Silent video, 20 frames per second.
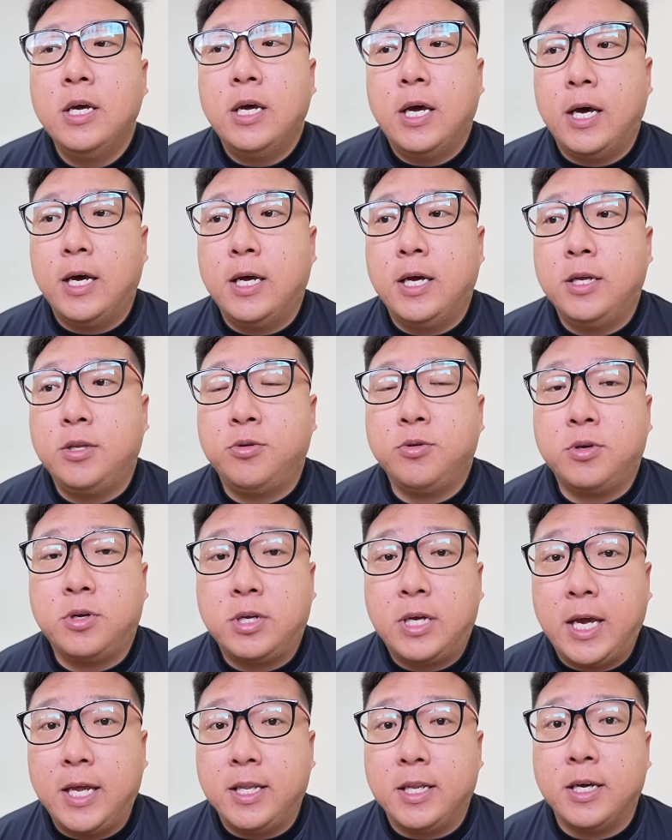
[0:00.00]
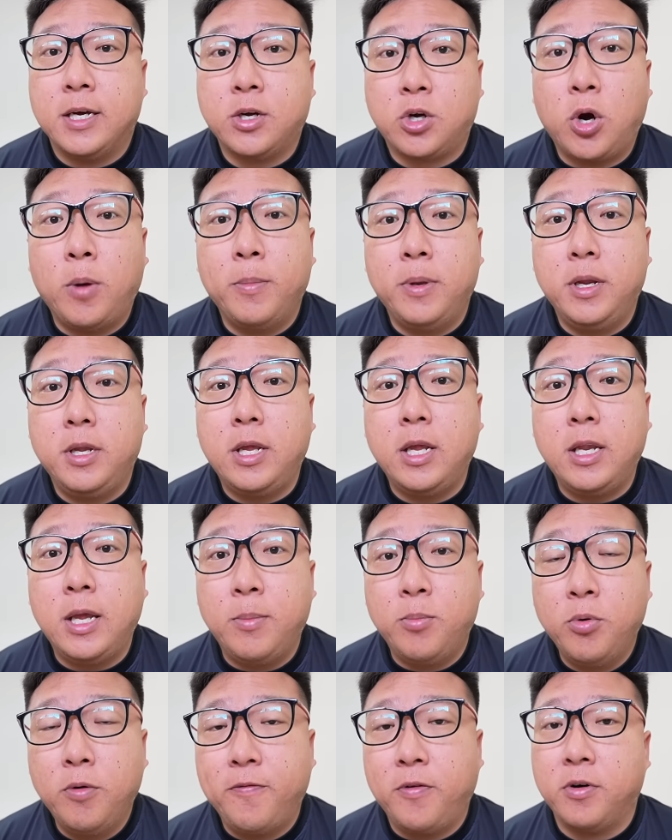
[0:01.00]
to get the community day
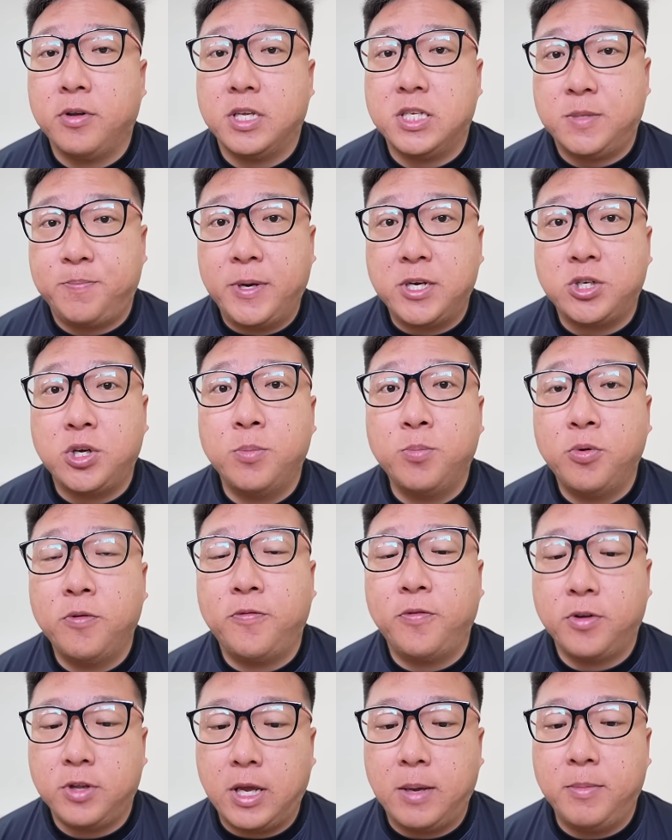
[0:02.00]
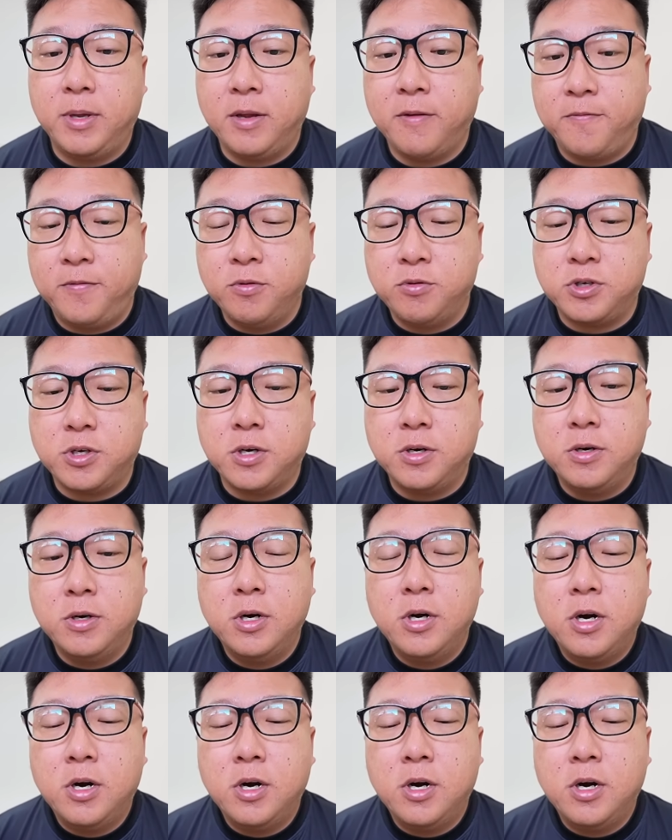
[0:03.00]
move or the special move for them in the future.